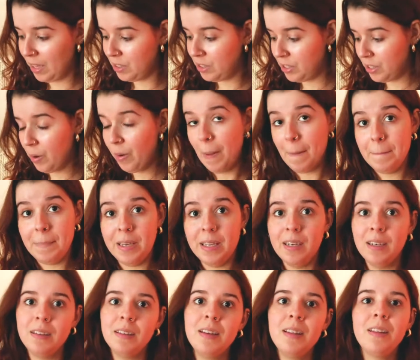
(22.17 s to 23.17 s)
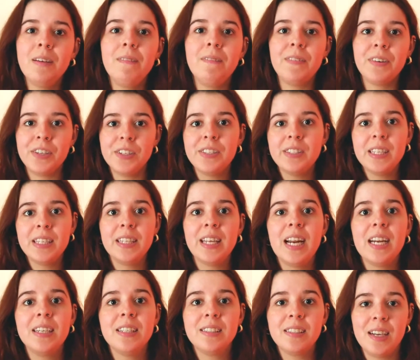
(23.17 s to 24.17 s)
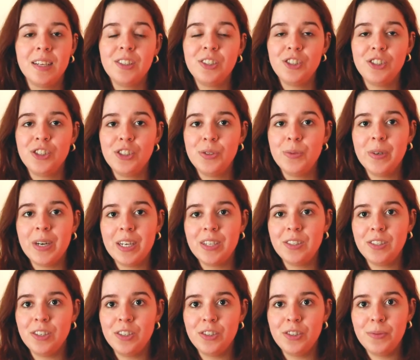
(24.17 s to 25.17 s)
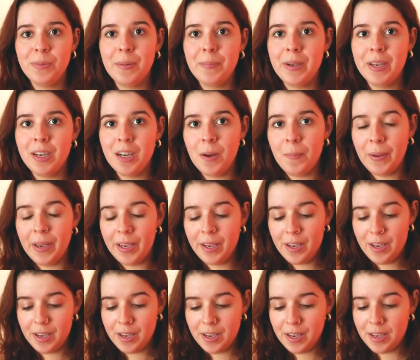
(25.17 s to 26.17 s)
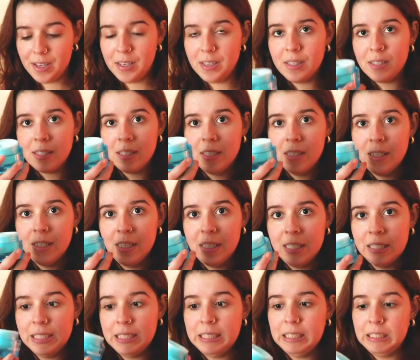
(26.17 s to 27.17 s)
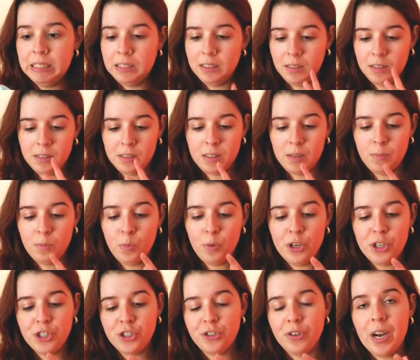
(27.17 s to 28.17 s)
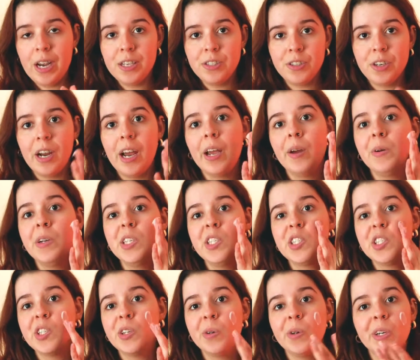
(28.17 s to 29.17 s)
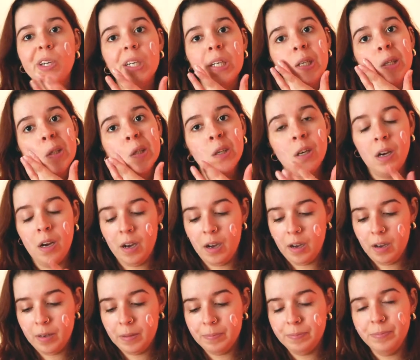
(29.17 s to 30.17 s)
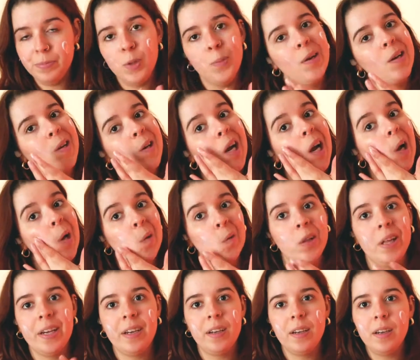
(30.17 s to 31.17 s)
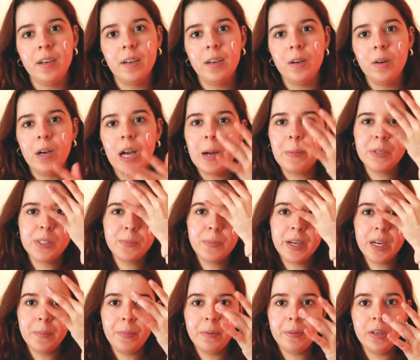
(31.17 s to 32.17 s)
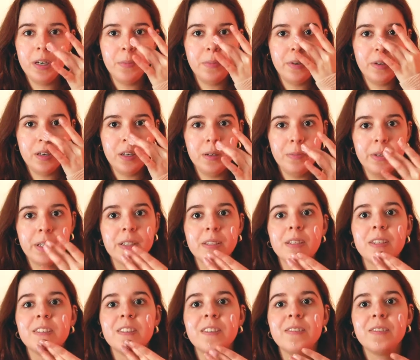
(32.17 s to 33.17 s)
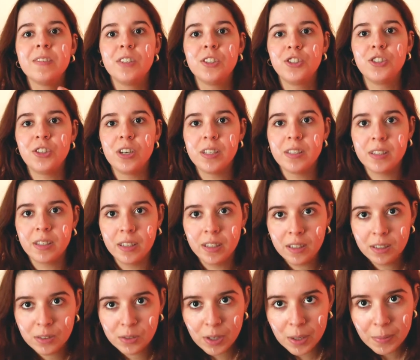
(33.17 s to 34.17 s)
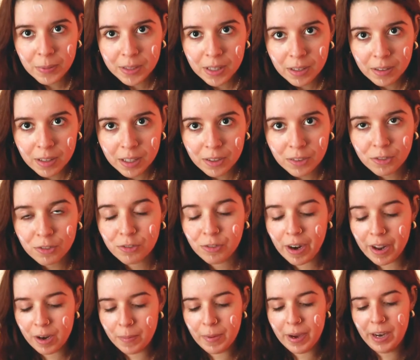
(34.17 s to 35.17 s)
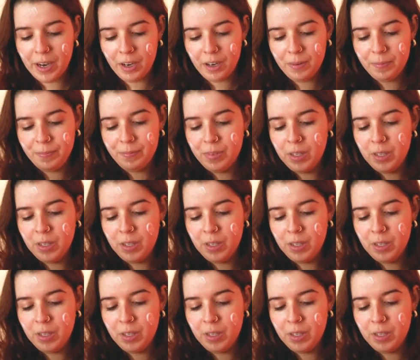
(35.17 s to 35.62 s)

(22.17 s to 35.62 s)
So immediately the first thing that I decide to do when I start doing my makeup is some moisturizer. I always do it no matter how much makeup I'm going to put on because I just have such dry skin. Oh, I put that like right on my hair.